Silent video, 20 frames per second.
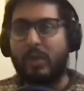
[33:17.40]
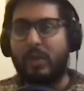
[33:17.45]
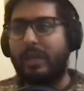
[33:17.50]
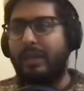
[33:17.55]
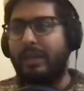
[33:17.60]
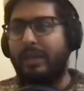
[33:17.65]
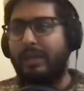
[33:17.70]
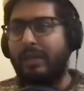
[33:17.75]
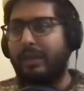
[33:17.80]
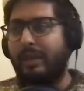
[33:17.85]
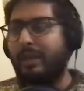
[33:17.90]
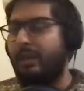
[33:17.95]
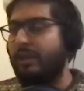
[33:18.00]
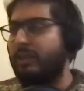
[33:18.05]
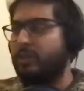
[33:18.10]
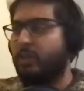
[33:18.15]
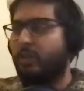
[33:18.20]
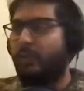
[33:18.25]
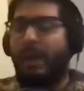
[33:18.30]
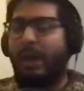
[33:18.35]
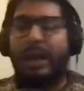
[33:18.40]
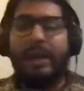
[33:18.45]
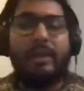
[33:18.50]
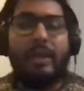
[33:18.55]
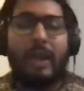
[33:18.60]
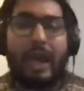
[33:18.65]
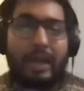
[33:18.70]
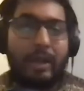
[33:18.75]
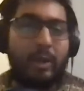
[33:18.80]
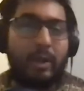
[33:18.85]
looking, so
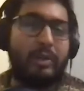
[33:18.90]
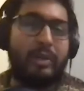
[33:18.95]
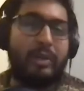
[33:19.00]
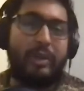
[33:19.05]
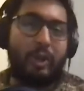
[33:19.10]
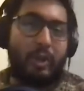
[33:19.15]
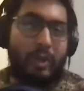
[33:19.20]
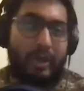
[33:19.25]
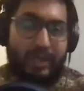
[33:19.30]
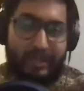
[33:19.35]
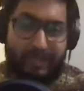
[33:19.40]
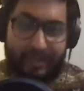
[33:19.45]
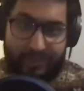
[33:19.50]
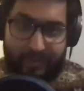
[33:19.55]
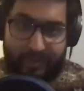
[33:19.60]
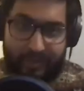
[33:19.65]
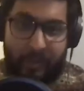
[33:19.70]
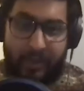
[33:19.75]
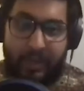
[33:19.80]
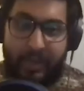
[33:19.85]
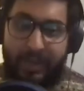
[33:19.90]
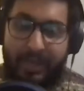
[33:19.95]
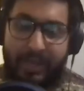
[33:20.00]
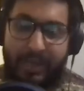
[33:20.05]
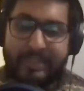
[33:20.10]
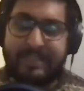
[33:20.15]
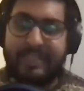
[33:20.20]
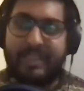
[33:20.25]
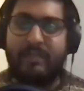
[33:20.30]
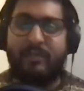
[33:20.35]
I looked at your LinkedIn.
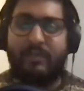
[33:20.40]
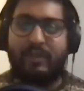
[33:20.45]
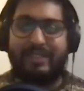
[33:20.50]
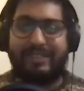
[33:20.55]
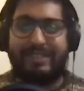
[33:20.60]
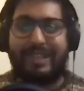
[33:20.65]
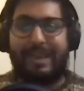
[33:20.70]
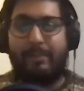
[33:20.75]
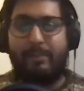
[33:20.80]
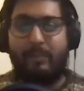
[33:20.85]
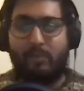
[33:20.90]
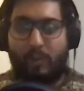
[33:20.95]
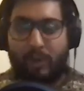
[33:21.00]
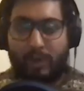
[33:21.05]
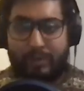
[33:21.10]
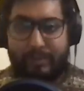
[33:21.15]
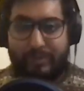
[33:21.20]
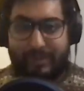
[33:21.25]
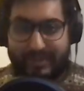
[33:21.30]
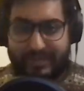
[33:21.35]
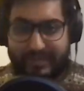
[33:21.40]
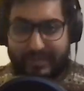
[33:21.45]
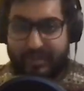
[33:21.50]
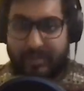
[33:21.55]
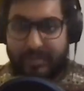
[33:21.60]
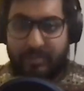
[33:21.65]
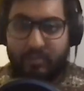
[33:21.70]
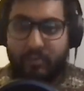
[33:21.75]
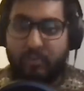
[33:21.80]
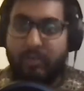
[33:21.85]
Let's take for example WordPress
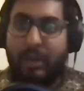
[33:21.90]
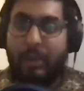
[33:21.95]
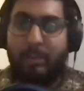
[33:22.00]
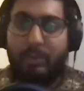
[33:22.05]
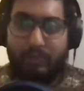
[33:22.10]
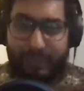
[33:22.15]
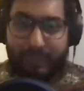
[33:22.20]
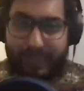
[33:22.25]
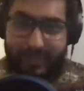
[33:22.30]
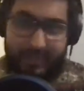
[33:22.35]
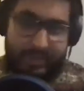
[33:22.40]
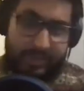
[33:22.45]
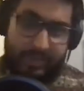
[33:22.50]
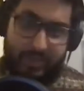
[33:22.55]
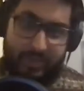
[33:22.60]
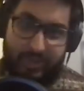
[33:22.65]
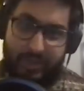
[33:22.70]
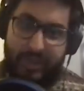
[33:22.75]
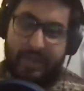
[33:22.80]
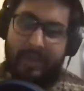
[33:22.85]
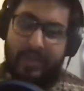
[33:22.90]
and WP Engine, right?